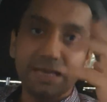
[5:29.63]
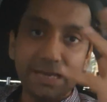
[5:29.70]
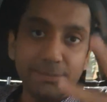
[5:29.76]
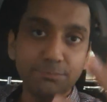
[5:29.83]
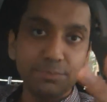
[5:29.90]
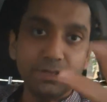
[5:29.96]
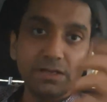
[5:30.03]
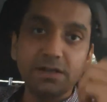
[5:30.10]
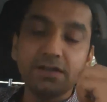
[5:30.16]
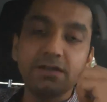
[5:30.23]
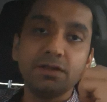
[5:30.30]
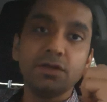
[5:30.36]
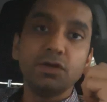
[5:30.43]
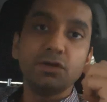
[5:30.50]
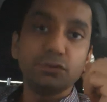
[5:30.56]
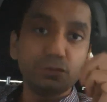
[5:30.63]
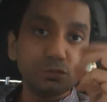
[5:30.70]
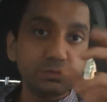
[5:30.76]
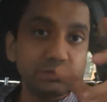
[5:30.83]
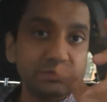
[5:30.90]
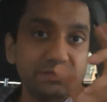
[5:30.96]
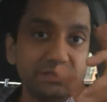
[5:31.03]
Apple
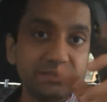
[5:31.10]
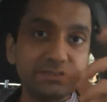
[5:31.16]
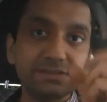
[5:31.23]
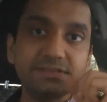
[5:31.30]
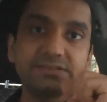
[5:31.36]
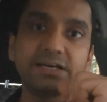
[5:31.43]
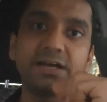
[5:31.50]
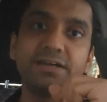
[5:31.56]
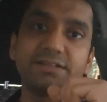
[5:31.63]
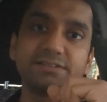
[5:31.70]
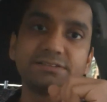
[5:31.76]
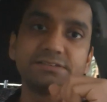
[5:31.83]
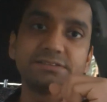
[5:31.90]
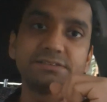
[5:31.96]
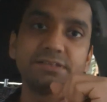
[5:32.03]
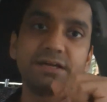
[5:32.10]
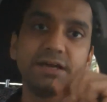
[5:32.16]
used these desires,